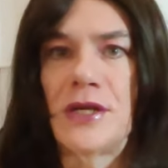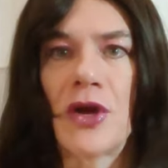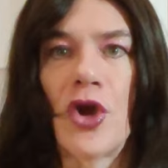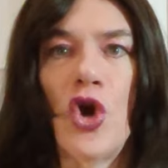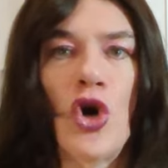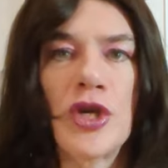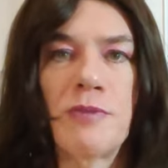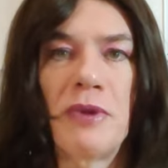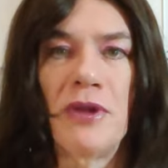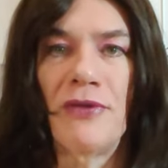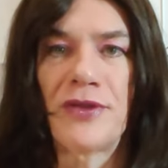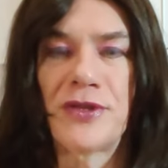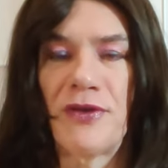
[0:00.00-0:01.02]
there's a
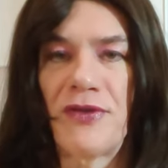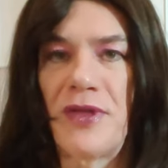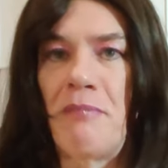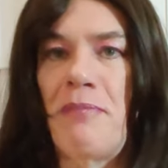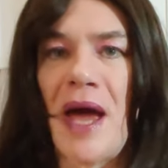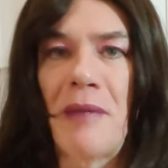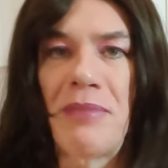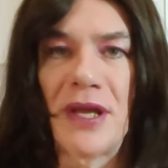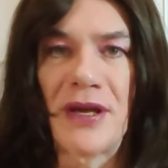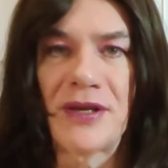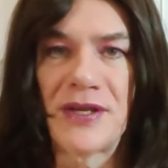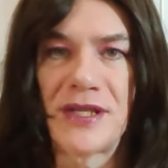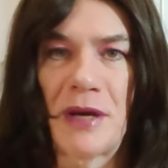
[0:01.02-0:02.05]
gospel of sort of the
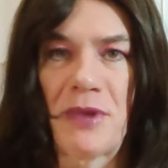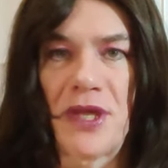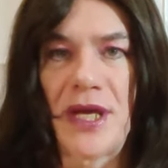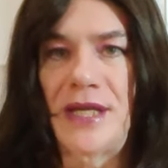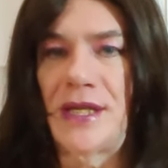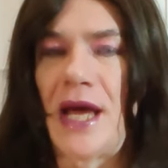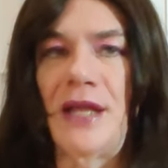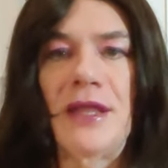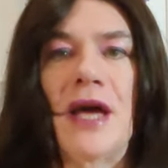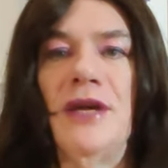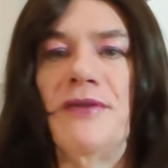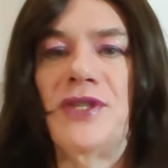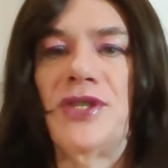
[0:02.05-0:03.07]
babblings of some of these, and
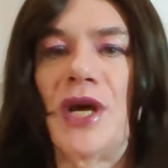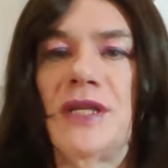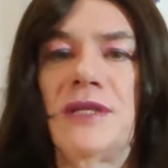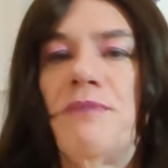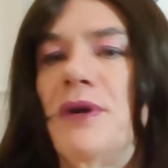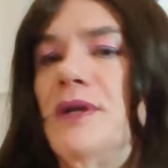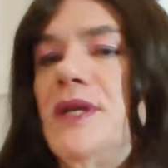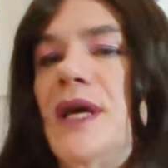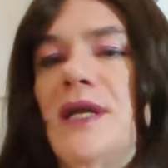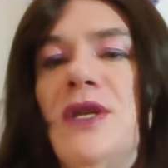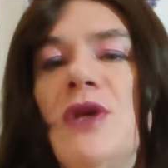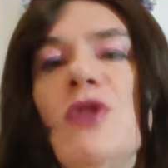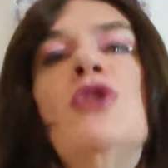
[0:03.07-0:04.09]
they are just
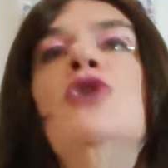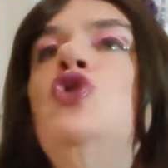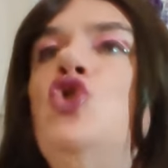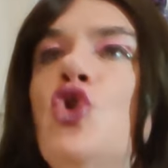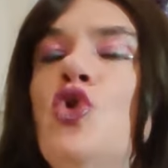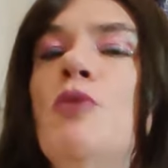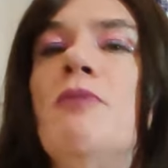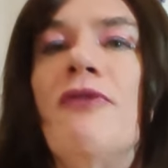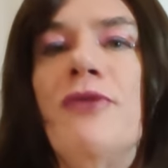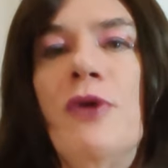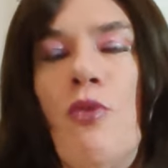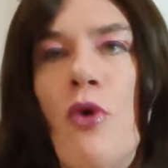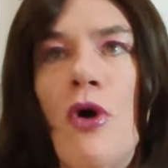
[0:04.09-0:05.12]
predicting the doom
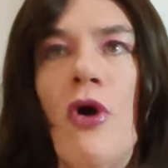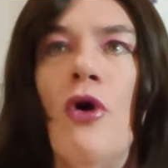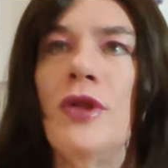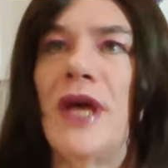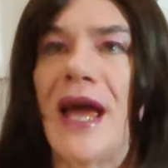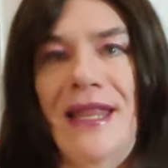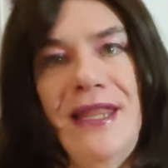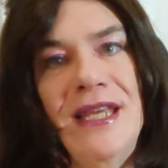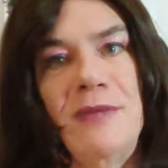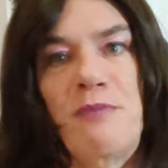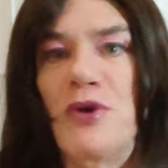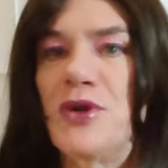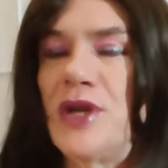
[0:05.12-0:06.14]
of the world, and
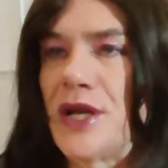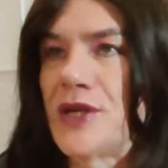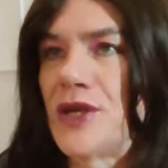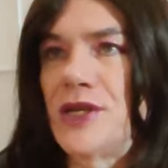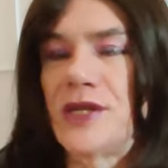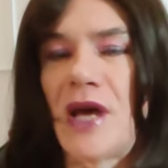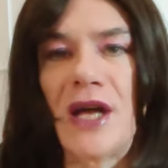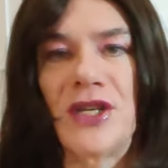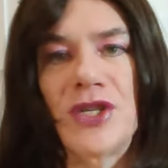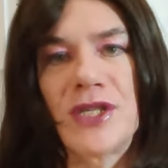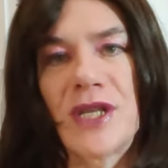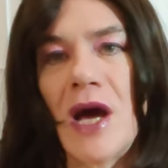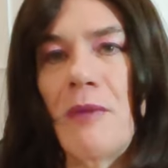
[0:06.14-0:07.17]
these predictions are
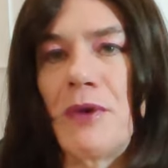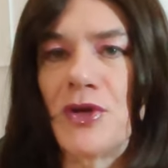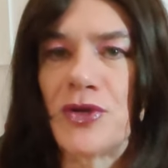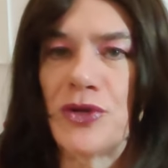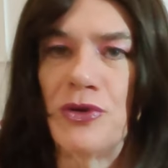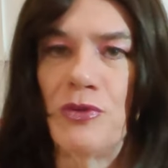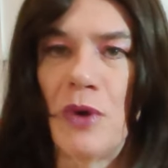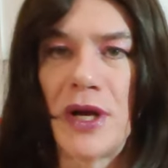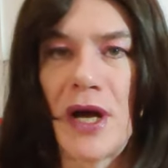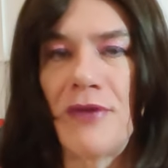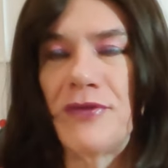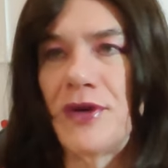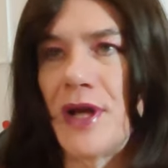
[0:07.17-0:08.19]
just coming true
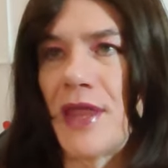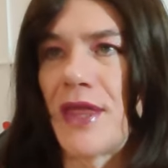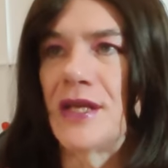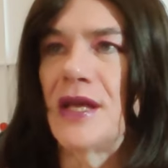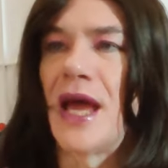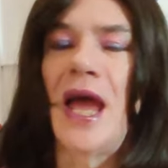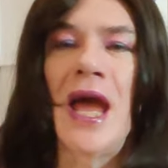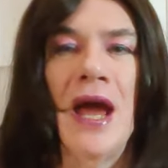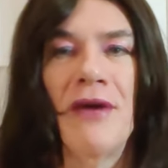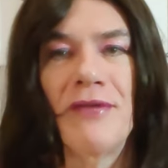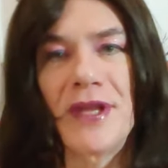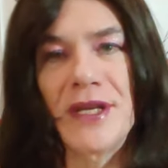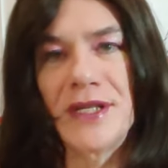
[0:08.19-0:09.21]
one after another.
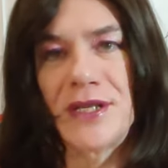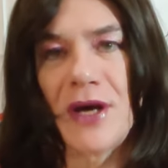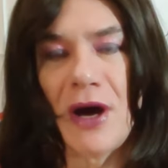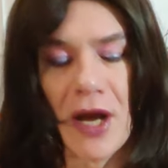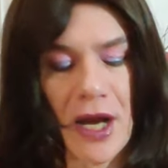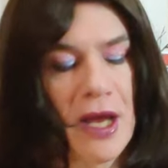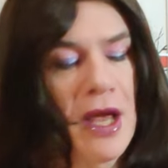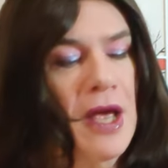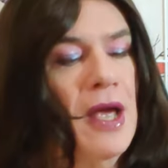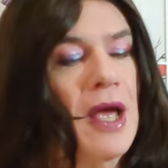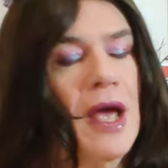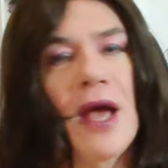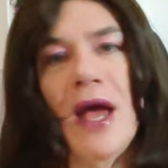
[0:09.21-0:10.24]
Everything's dying.
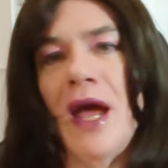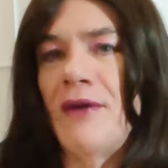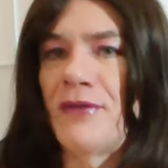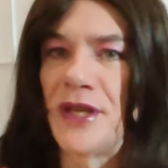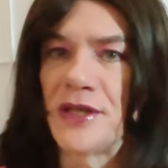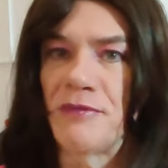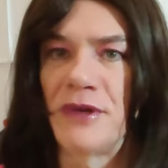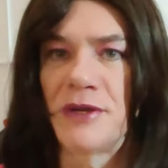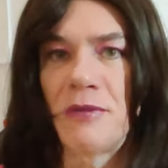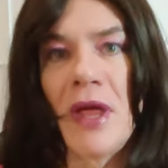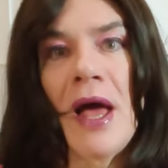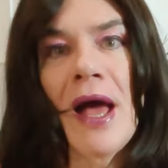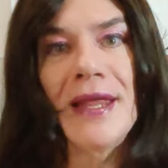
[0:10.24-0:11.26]
Everything's
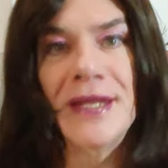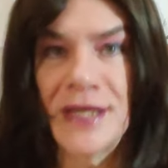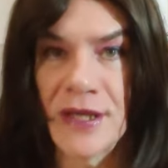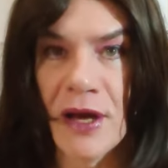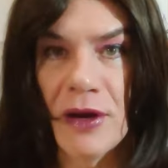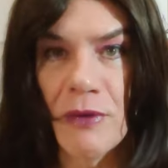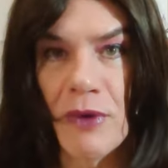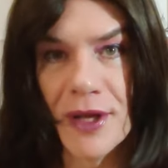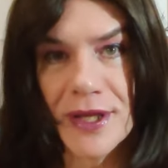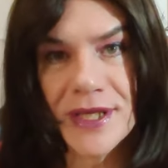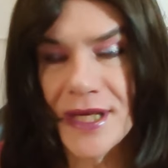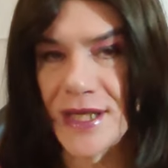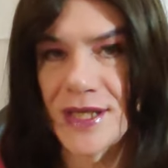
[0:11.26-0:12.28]
miserable. And this is kind of
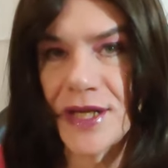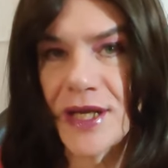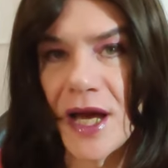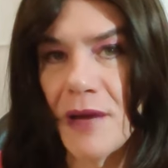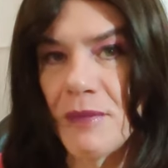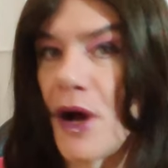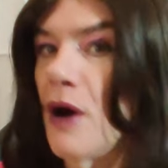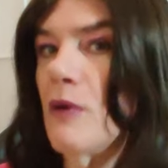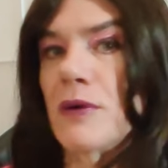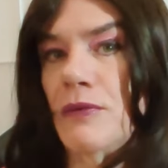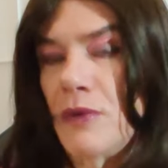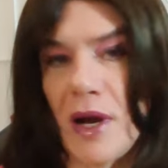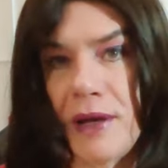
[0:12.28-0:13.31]
why this isn't a game that I
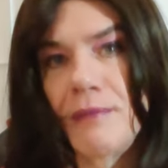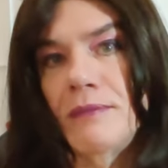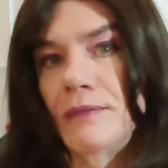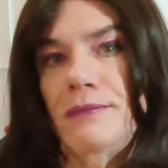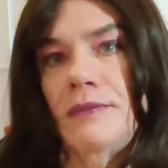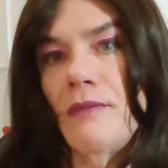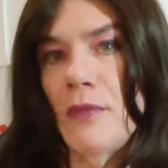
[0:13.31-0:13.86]
would run.